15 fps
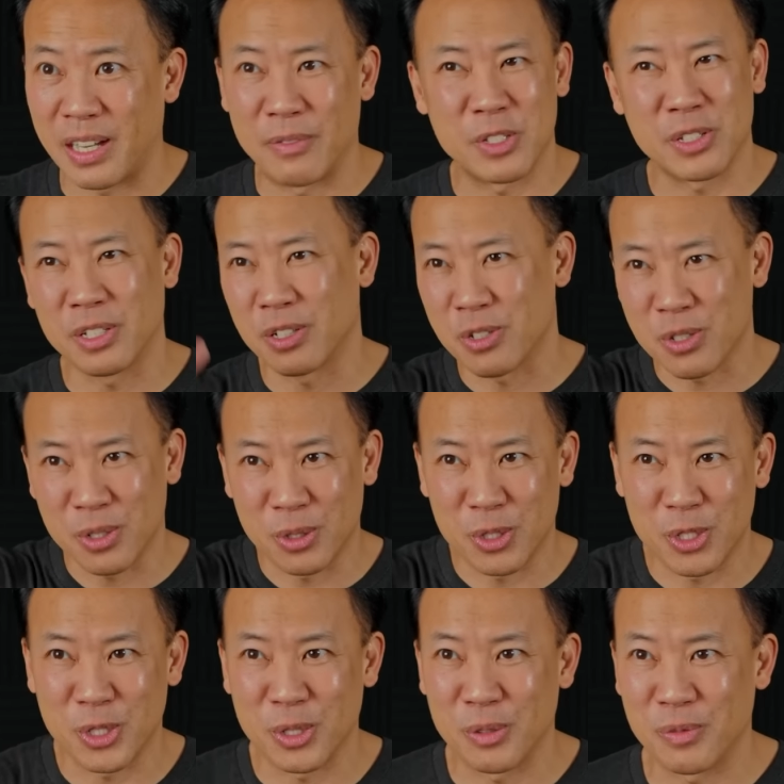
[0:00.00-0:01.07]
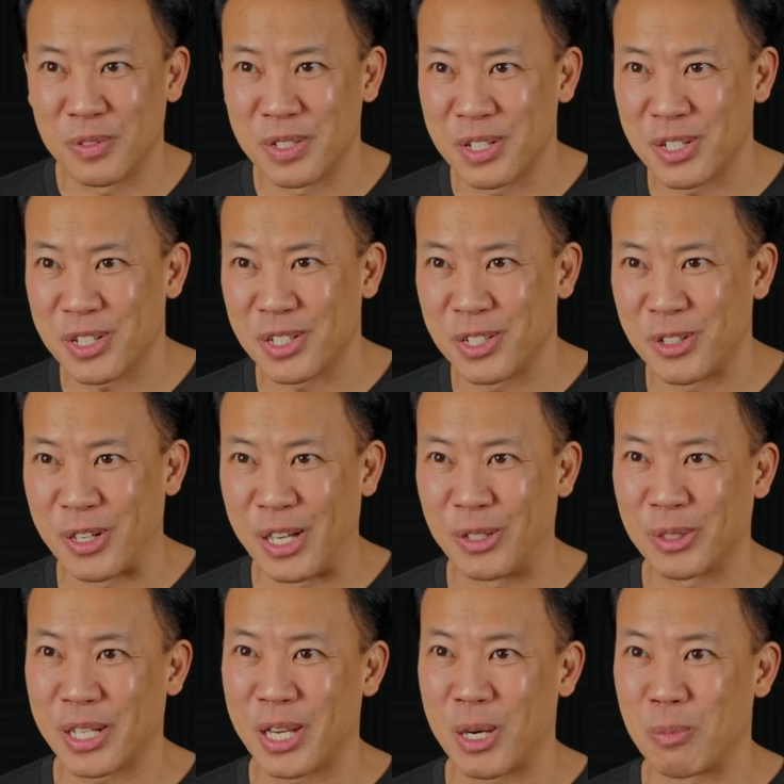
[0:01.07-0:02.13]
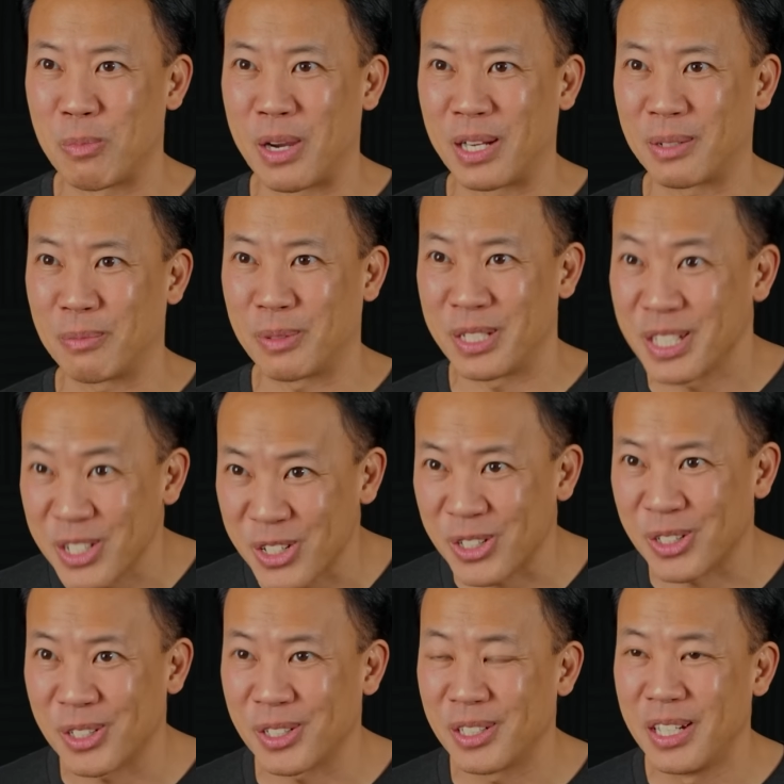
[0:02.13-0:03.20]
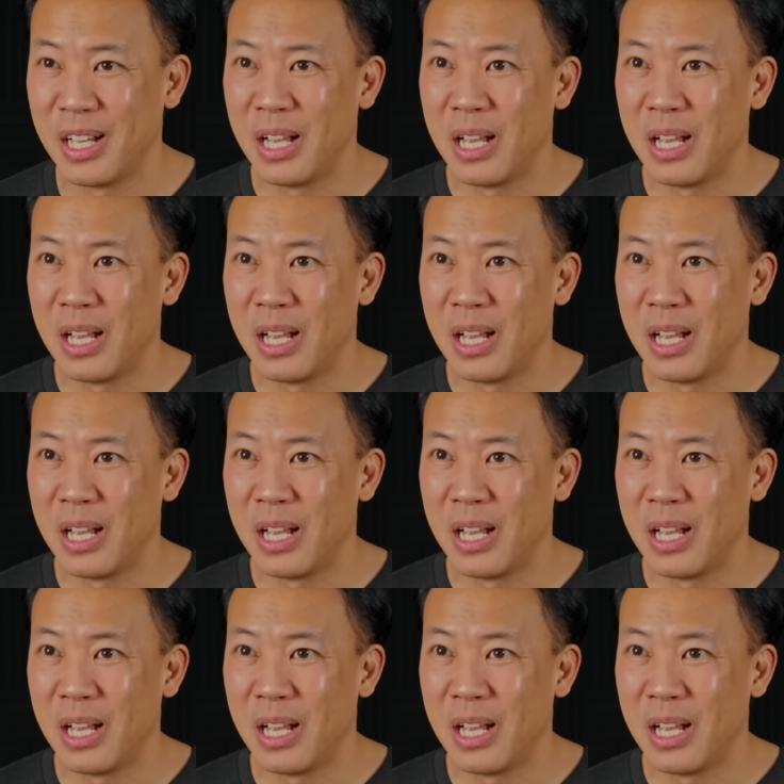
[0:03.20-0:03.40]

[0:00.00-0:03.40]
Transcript: Obviously, consult your physician, your healthcare practitioner practitioner.